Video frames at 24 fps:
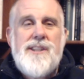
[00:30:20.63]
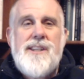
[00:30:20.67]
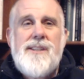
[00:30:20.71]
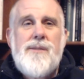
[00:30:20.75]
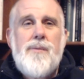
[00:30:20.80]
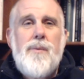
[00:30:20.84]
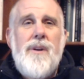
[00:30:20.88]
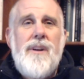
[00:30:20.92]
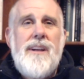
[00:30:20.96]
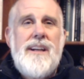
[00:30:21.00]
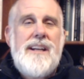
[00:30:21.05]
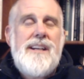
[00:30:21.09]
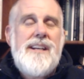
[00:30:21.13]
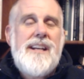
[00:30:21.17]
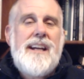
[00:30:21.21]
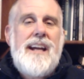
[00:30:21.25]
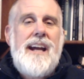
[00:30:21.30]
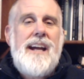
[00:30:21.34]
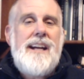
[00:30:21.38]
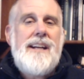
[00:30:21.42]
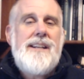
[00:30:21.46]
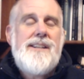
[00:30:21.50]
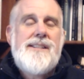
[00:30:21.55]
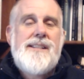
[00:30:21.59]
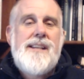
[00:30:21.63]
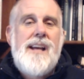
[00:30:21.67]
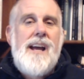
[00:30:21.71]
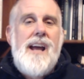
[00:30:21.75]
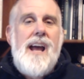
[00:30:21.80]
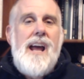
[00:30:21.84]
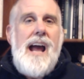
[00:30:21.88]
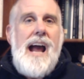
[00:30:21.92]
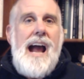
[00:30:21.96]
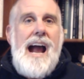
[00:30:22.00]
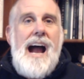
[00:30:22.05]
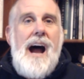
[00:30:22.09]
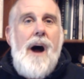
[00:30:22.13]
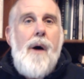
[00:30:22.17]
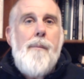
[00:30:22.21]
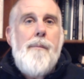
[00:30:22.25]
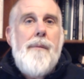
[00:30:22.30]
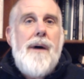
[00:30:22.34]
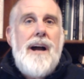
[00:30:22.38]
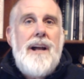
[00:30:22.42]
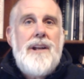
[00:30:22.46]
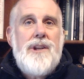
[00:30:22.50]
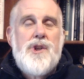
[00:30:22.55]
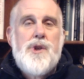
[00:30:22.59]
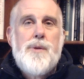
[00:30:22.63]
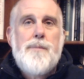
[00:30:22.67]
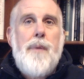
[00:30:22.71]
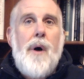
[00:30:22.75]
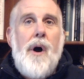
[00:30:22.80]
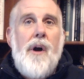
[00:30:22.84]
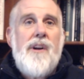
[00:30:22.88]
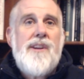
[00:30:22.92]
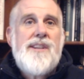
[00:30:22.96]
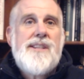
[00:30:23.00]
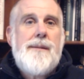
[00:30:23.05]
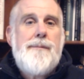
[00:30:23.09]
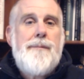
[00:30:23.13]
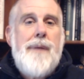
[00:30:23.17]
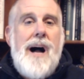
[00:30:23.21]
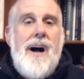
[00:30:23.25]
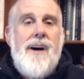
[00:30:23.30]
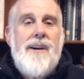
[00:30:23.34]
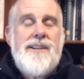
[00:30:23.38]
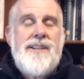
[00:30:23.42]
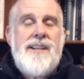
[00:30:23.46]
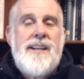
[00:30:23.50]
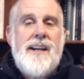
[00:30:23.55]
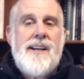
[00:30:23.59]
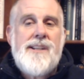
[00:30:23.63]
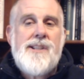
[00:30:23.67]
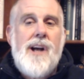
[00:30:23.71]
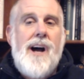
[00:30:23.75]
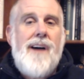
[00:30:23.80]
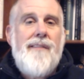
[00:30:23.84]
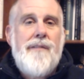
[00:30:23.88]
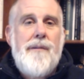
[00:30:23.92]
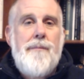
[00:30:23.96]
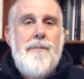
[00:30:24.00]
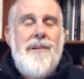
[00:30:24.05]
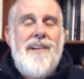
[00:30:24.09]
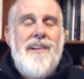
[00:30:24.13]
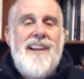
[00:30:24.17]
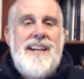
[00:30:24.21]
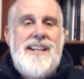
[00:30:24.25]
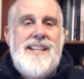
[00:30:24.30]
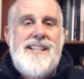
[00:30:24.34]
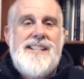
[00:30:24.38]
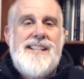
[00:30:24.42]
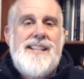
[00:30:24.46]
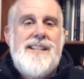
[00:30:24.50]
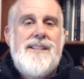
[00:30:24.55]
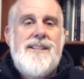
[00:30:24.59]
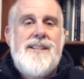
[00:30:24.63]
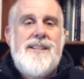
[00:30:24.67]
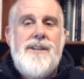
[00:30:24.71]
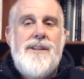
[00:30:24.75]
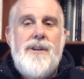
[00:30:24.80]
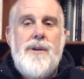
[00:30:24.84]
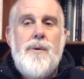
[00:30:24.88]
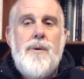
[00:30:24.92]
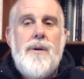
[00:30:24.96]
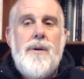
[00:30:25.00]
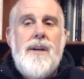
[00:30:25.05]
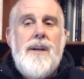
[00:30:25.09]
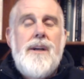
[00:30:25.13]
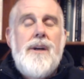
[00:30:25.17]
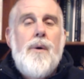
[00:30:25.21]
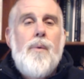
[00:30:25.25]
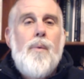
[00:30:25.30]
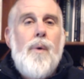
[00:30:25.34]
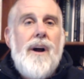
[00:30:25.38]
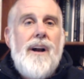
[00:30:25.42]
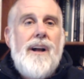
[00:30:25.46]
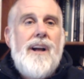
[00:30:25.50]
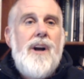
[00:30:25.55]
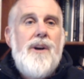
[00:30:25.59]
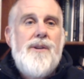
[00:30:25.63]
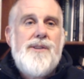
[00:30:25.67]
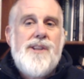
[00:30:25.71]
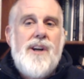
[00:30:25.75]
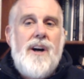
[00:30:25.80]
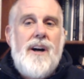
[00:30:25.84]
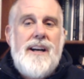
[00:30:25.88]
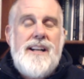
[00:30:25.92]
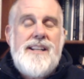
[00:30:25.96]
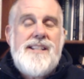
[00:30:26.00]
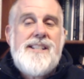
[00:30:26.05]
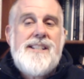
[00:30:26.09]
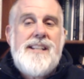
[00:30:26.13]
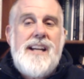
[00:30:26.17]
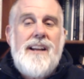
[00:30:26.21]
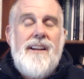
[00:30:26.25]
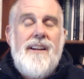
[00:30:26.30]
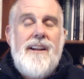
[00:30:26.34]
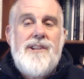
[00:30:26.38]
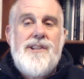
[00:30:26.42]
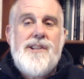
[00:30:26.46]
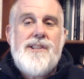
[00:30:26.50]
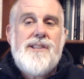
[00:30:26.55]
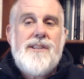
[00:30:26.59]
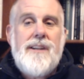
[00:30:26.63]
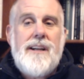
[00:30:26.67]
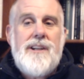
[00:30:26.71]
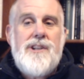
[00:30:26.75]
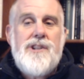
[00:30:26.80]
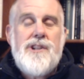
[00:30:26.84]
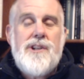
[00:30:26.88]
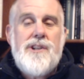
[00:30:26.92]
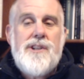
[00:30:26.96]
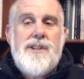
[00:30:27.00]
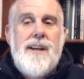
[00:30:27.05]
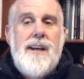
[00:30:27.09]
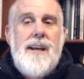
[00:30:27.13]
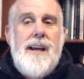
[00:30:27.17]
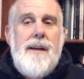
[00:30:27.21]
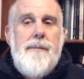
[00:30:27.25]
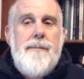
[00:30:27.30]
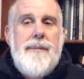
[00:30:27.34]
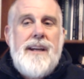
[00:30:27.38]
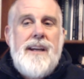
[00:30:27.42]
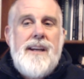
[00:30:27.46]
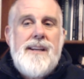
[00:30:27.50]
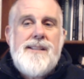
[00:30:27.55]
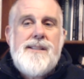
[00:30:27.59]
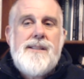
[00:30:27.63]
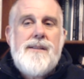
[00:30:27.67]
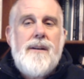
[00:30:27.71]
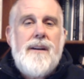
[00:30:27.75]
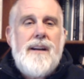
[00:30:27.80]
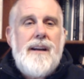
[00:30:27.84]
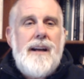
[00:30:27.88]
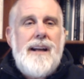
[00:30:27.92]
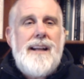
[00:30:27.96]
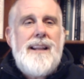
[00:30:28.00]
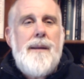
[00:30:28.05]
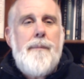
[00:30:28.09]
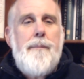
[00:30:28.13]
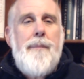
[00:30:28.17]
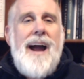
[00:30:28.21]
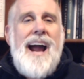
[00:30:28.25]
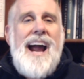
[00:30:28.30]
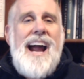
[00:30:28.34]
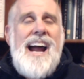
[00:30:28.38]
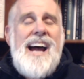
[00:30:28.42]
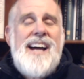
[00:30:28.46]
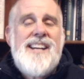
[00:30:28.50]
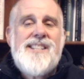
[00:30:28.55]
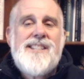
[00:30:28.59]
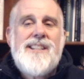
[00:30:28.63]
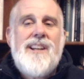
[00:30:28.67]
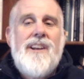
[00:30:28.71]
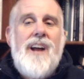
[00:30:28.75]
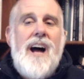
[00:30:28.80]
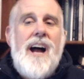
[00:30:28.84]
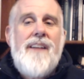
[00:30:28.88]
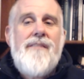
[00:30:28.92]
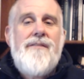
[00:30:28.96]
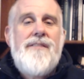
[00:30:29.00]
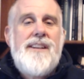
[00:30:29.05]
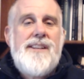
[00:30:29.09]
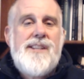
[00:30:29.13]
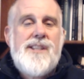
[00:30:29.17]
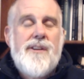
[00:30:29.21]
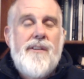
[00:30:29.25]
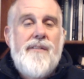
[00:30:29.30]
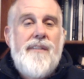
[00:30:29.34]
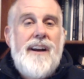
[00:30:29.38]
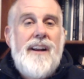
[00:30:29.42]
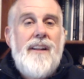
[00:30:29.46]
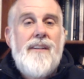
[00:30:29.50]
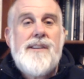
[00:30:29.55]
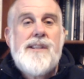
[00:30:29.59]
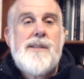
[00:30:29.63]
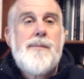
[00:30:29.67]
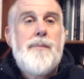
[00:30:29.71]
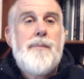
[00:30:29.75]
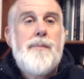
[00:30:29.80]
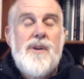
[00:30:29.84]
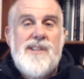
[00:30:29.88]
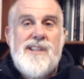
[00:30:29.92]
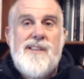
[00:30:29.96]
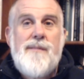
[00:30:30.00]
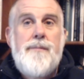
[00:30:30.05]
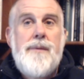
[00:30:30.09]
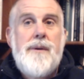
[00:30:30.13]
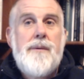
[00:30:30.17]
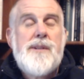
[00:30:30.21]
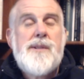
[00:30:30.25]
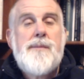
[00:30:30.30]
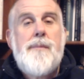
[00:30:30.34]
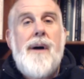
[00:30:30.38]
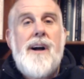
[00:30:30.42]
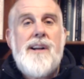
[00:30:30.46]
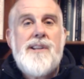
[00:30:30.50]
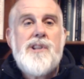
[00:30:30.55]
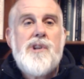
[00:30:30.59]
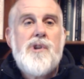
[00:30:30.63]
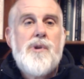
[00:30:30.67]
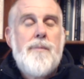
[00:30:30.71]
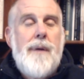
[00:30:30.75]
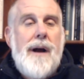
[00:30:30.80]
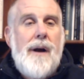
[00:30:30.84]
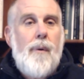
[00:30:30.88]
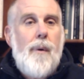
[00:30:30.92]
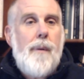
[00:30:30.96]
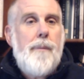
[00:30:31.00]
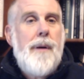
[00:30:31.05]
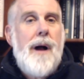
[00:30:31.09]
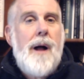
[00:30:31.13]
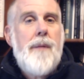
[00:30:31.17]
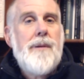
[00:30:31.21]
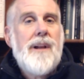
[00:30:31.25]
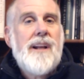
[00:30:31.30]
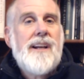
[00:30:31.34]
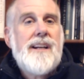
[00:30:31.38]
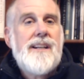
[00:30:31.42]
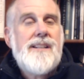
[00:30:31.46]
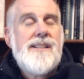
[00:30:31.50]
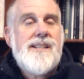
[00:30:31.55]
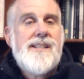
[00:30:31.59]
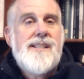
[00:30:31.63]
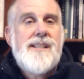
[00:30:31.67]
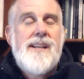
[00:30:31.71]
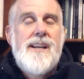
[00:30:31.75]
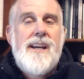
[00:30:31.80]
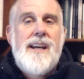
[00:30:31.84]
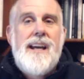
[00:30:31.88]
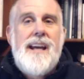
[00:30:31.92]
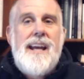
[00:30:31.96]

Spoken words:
This really indicates how much partisan politics often plays into what goes on at state legislatures, because in the past, a lot of these surveillance bills have been sponsored by Republicans.